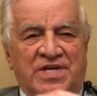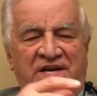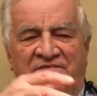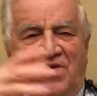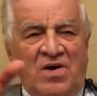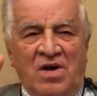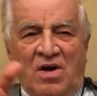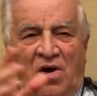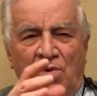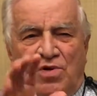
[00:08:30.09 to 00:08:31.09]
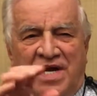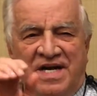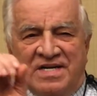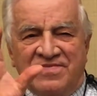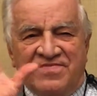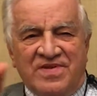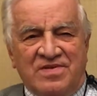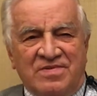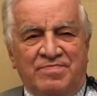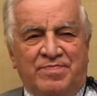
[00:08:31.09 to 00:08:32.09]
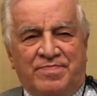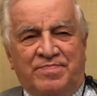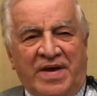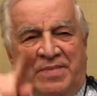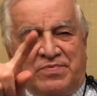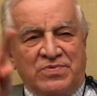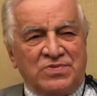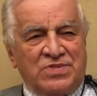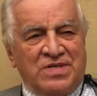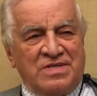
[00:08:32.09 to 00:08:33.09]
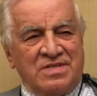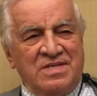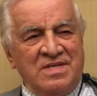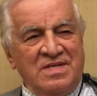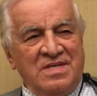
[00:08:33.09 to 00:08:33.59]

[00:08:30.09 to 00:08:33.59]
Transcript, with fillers: They have all kind of little papers on